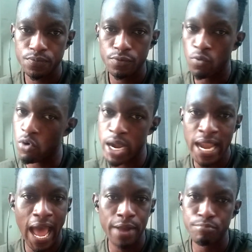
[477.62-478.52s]
Will
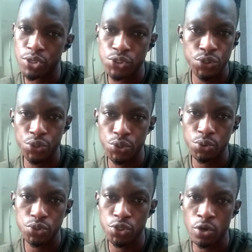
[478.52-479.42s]
not be so
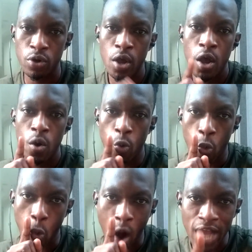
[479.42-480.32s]
good. So
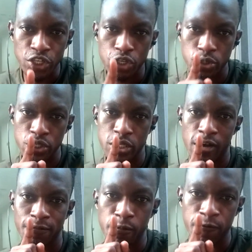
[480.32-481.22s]
watch
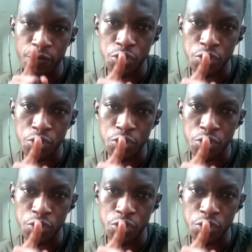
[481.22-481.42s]
yourself before